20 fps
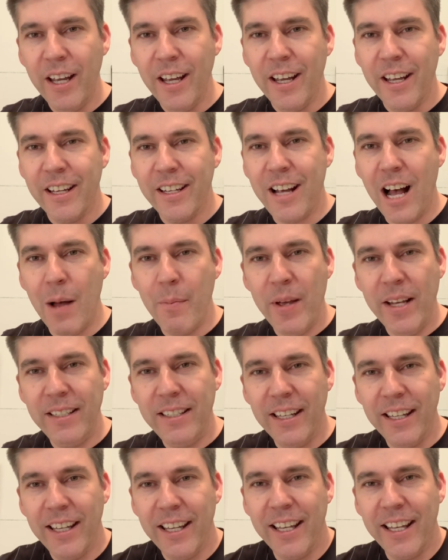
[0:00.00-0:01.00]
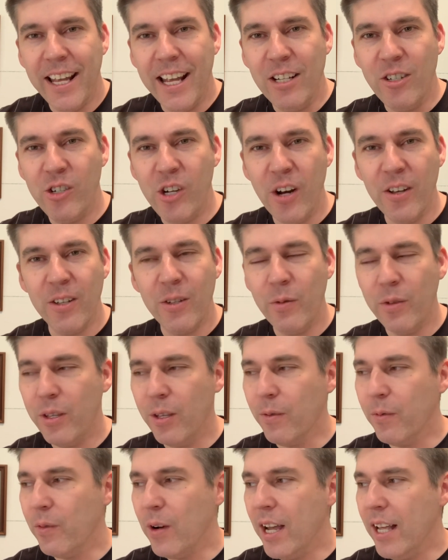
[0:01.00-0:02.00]
comment, and share this with
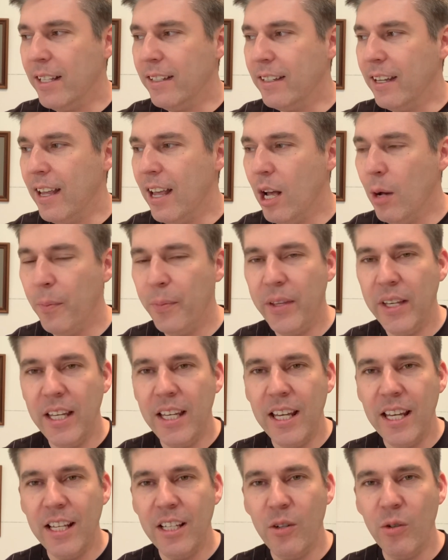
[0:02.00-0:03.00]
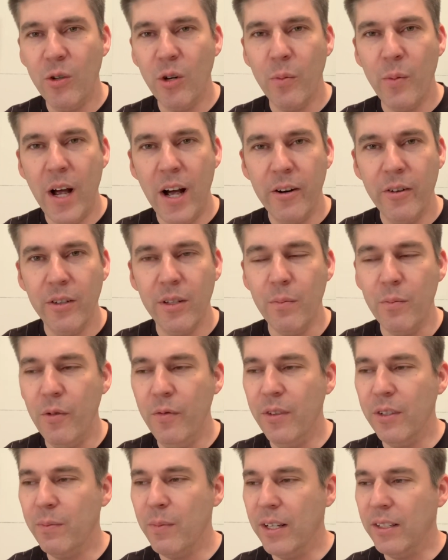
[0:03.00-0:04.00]
your friends. Help the YouTube algorithm
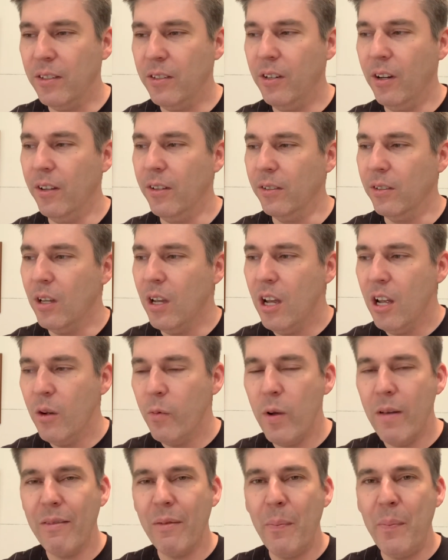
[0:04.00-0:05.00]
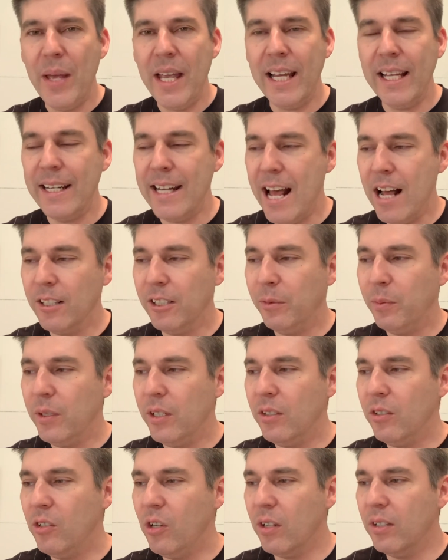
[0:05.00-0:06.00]
move this message to others. We have a big
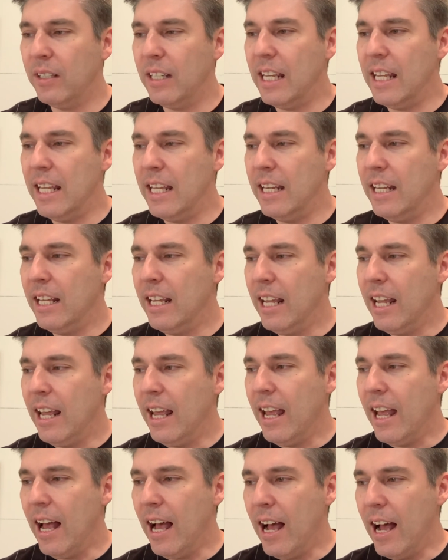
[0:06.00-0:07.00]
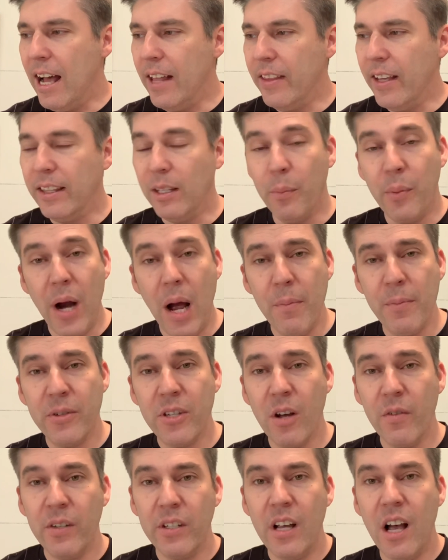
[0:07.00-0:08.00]
announcement just in that the Problem
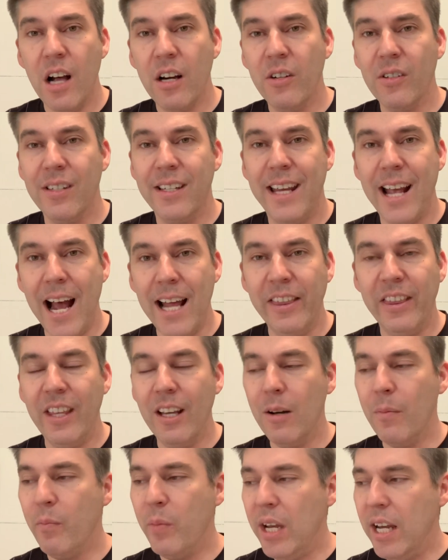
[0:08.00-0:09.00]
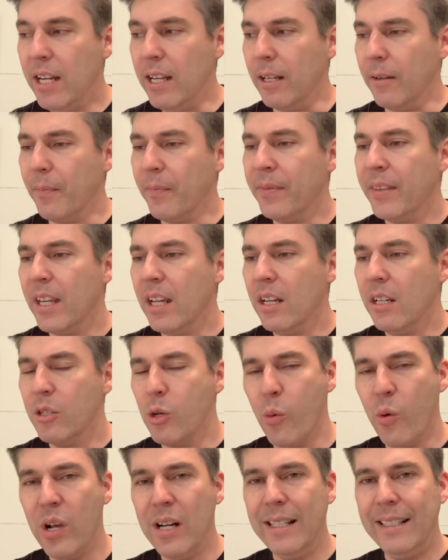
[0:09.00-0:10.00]
Solvers Caucus got their meeting.
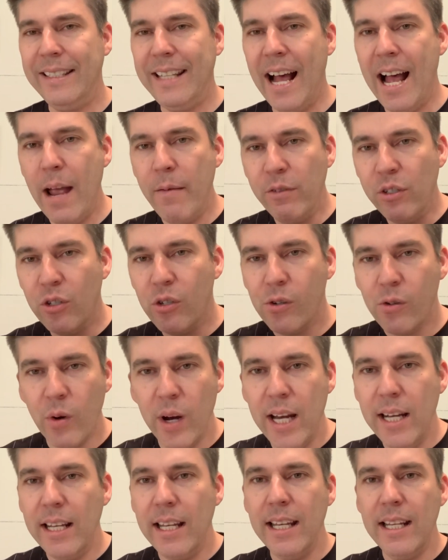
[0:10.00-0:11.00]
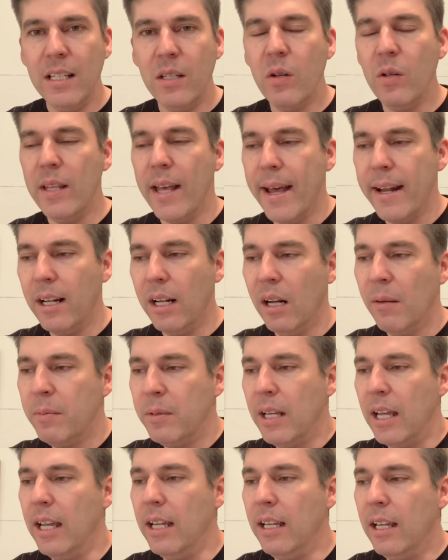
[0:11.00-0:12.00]
So we're going to dive straight into that
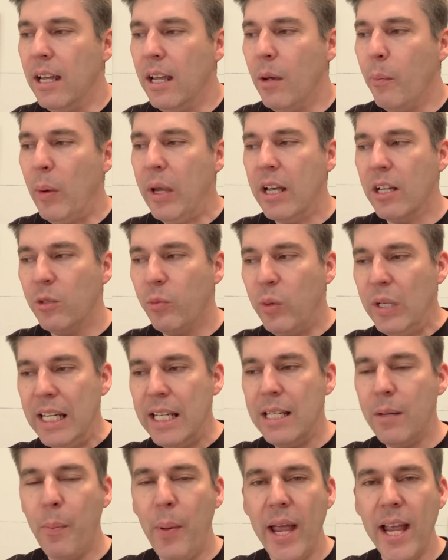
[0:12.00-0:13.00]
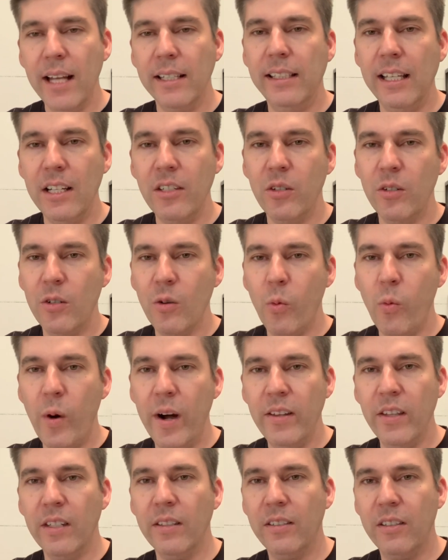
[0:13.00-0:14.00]
update because we need to pay attention to
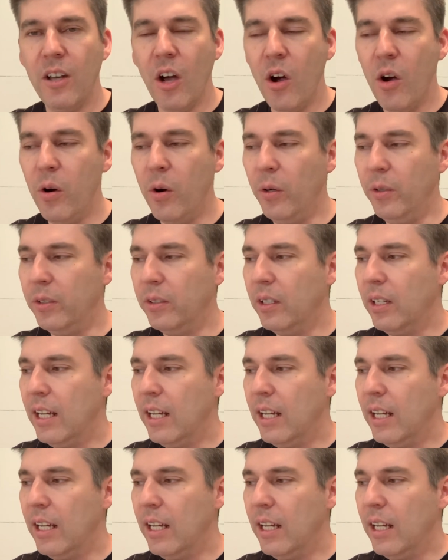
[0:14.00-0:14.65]
where this goes